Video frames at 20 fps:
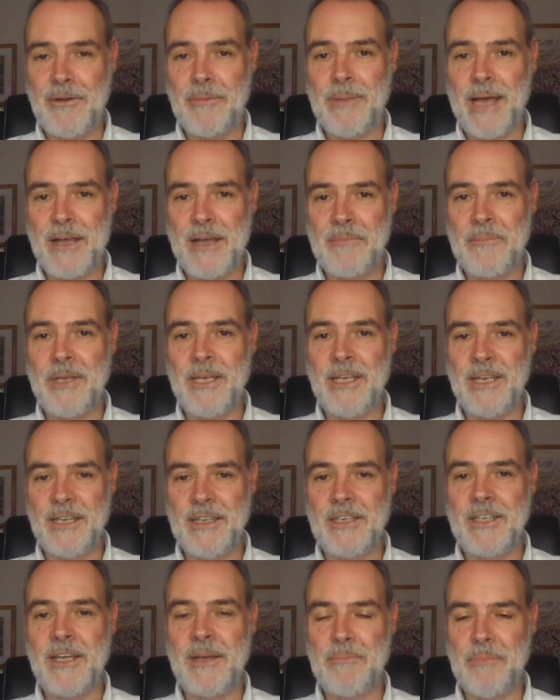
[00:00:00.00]
about me and
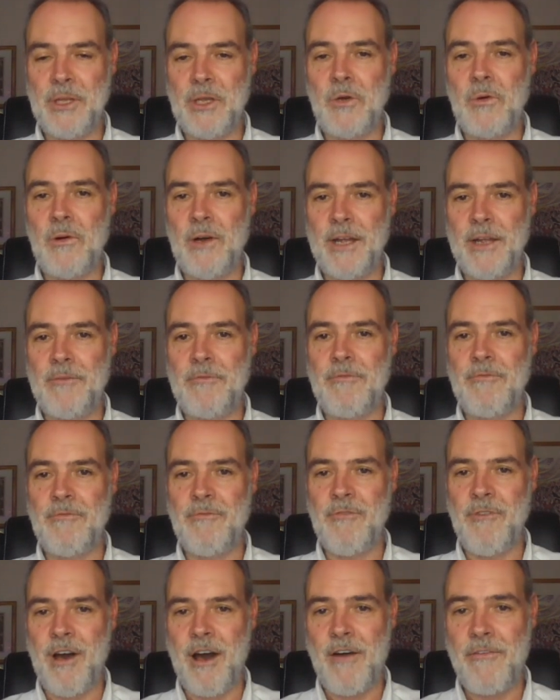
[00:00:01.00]
can be quite
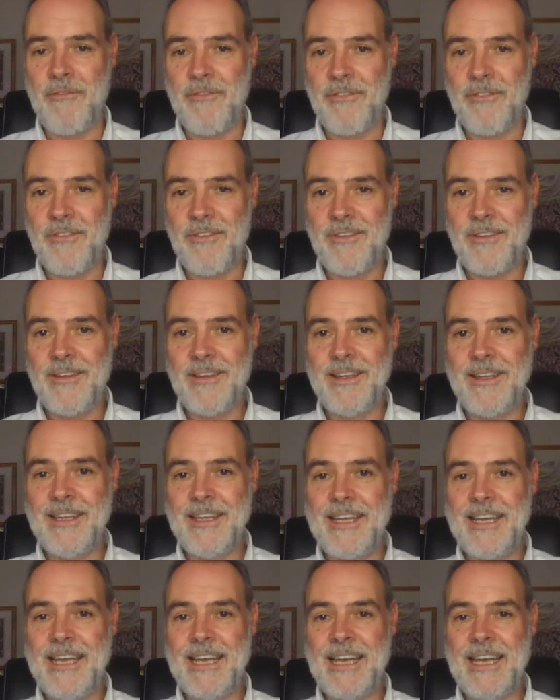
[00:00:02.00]
rough
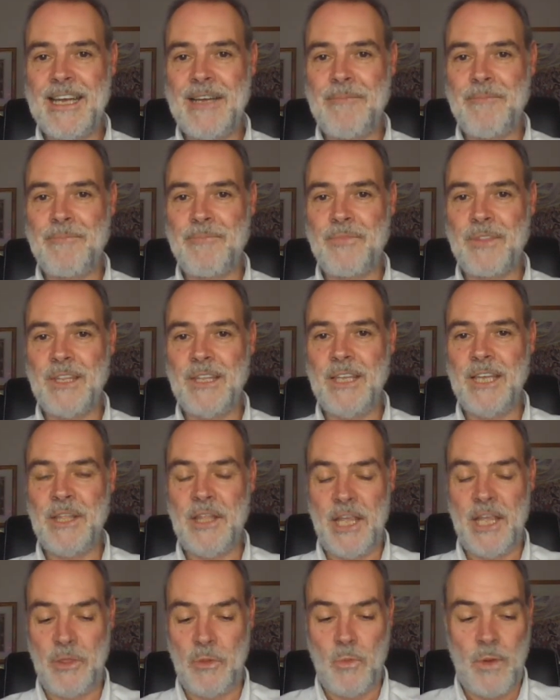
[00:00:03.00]
um, in,
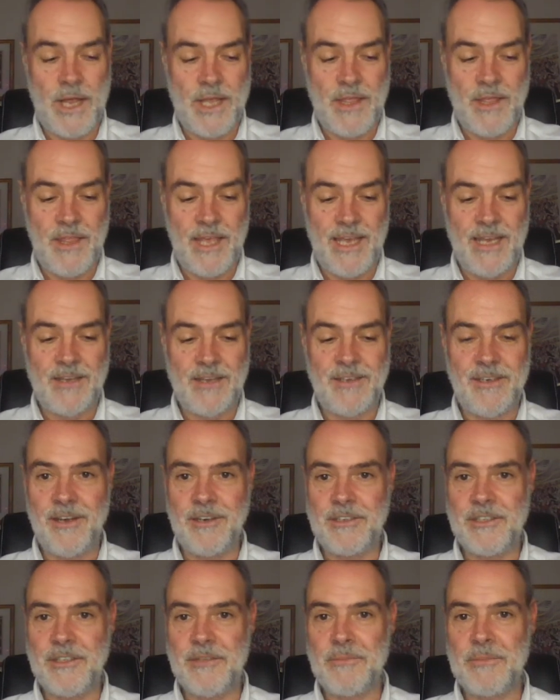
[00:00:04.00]
in the way that they
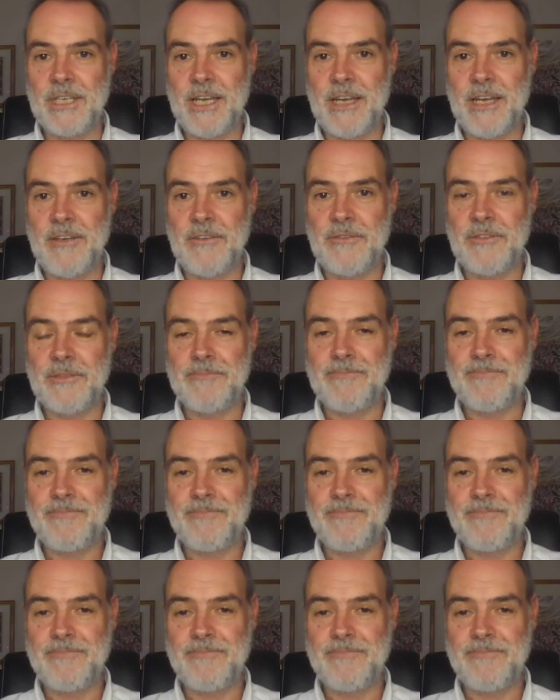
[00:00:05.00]
conduct themselves,